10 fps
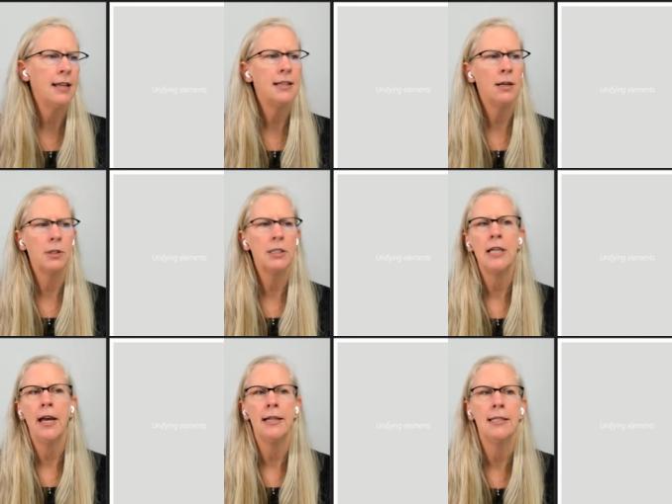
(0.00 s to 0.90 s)
And I think it really
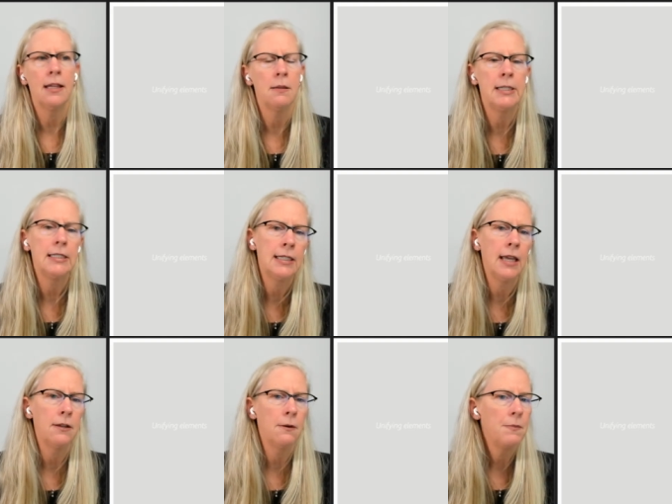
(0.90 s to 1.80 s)
ties the elements
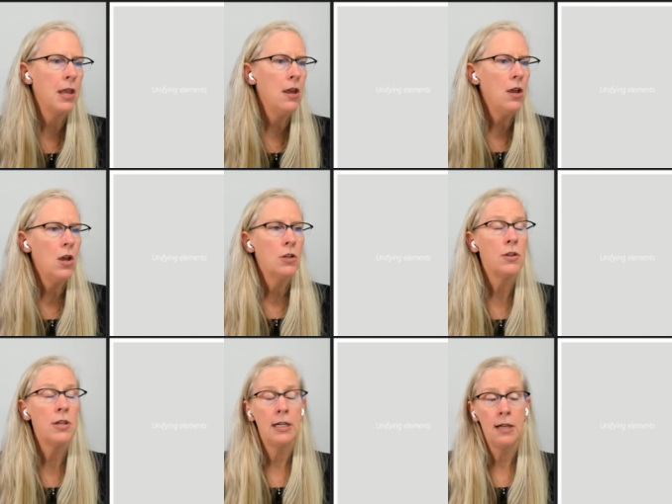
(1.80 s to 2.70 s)
together.
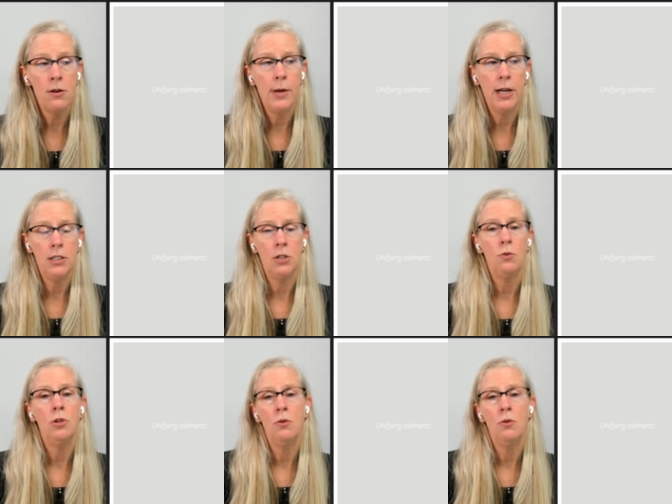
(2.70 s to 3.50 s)
So then another way to